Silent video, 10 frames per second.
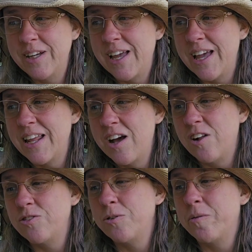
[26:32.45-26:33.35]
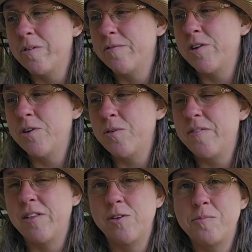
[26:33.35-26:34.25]
and I'll do a review of
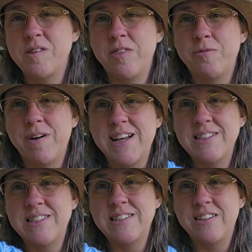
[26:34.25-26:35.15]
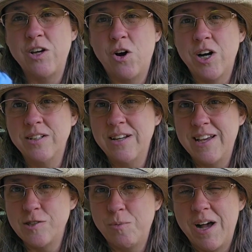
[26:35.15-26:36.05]
the Loops and Threads yarn
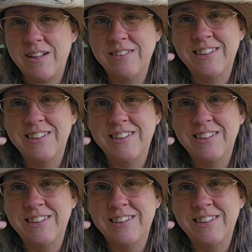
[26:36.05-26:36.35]
as well.